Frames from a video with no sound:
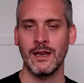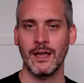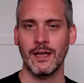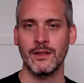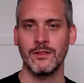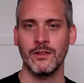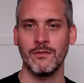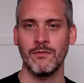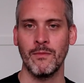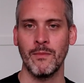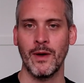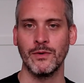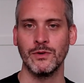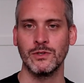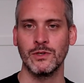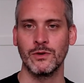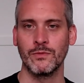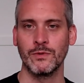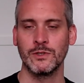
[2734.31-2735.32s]
a negative
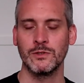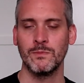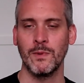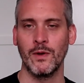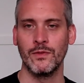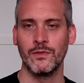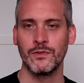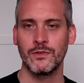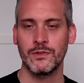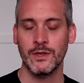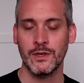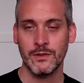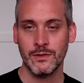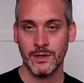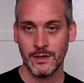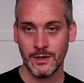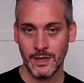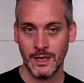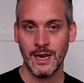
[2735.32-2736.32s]
emotional response
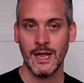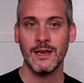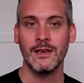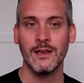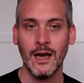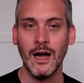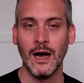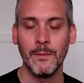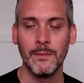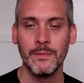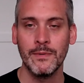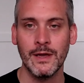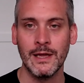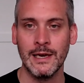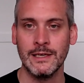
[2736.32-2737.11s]
that can end up